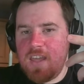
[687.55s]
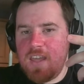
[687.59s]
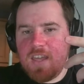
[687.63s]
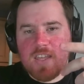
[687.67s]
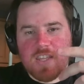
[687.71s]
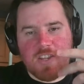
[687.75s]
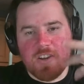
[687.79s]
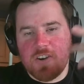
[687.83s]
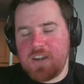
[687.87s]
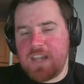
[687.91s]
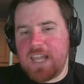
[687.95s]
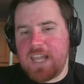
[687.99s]

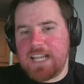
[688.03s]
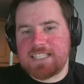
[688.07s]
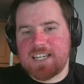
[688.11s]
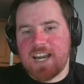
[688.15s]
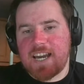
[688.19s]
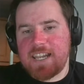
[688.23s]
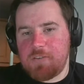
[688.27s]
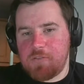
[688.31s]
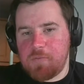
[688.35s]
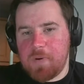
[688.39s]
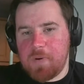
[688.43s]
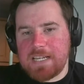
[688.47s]
it
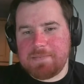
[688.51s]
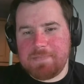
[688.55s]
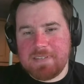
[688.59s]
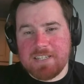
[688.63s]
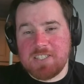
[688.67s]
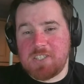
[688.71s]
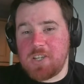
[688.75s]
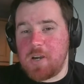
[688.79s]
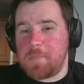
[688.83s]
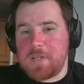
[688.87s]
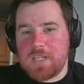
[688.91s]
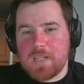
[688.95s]
kind of reminds me
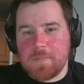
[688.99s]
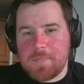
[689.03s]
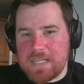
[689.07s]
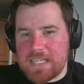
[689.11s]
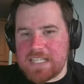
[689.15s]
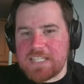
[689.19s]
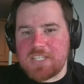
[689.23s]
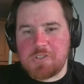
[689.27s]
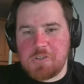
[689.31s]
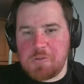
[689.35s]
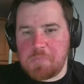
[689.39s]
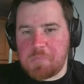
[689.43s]
of WWE
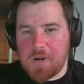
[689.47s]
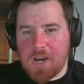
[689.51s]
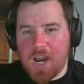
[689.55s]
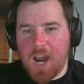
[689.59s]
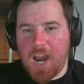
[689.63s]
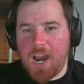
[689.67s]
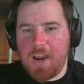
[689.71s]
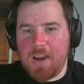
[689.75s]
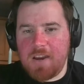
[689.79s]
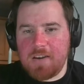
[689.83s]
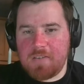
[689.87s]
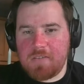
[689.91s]

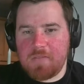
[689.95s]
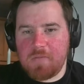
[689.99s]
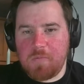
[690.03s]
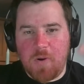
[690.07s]
Supercard,